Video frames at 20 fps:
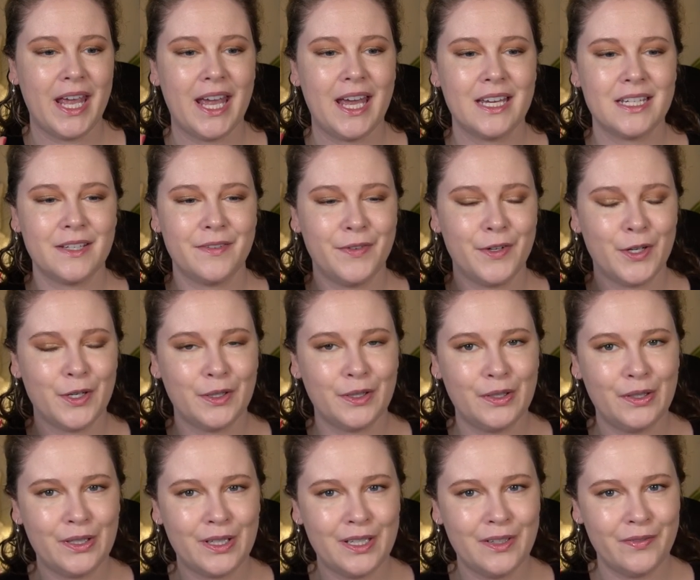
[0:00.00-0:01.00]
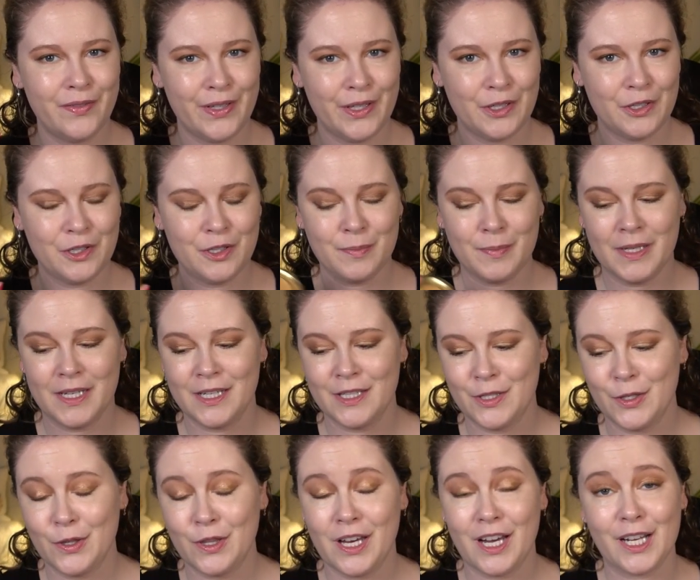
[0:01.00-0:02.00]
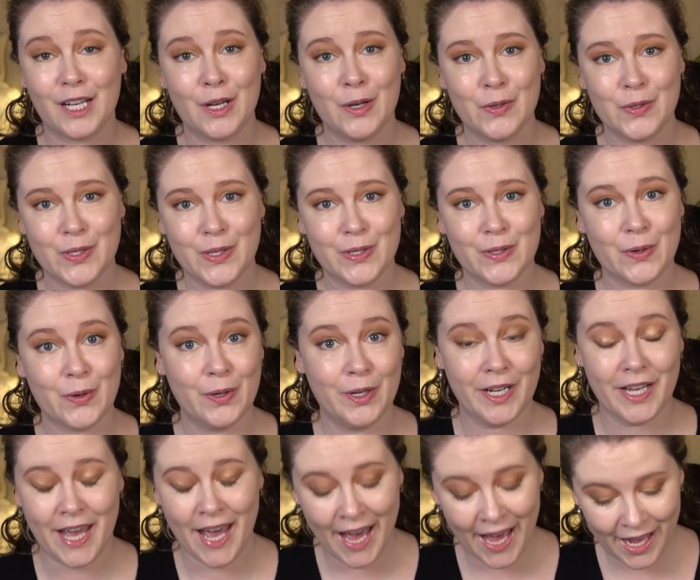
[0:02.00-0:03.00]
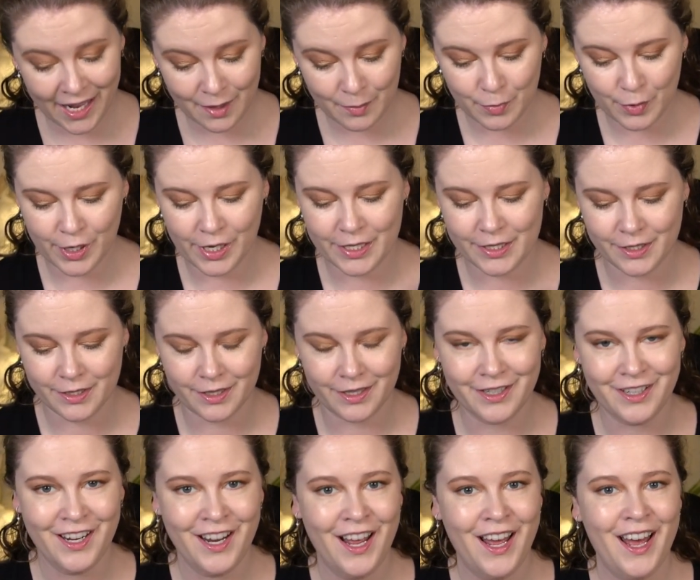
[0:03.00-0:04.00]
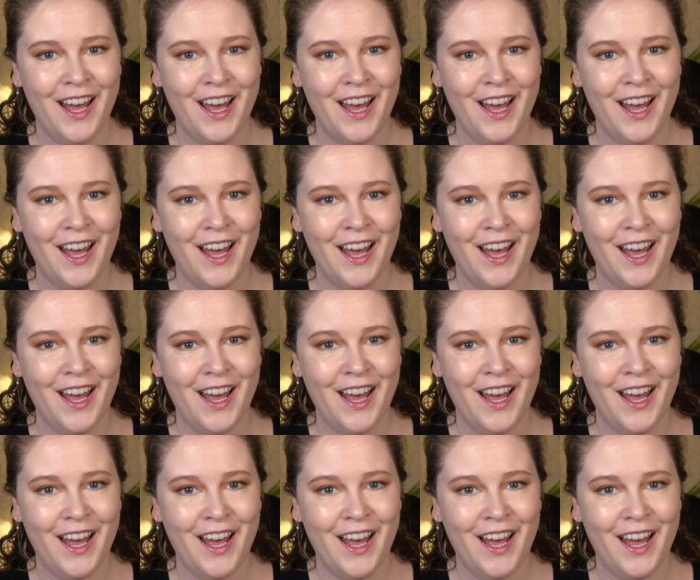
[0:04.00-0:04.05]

And if you're a little confused because you thought Kosas already had a bronzer,